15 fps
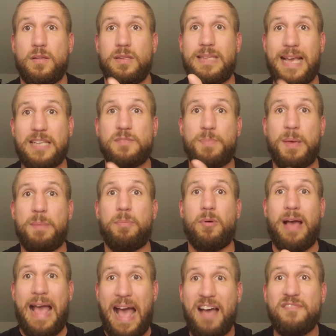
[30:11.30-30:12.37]
Yes, people
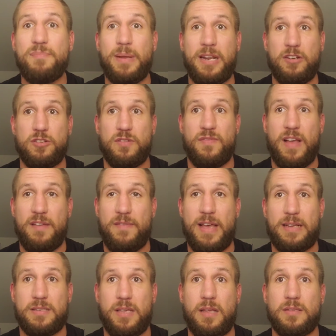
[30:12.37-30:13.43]
have been injured by
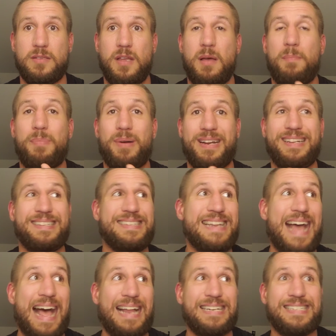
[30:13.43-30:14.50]
vaccines, but it is
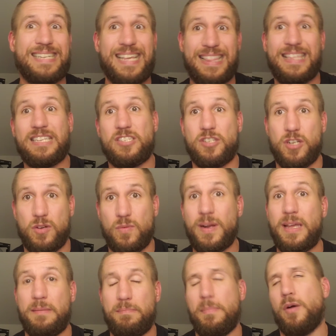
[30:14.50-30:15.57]
not to this
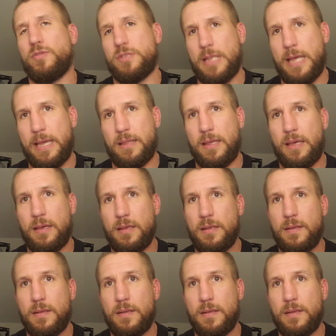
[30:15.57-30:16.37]
degree, most likely.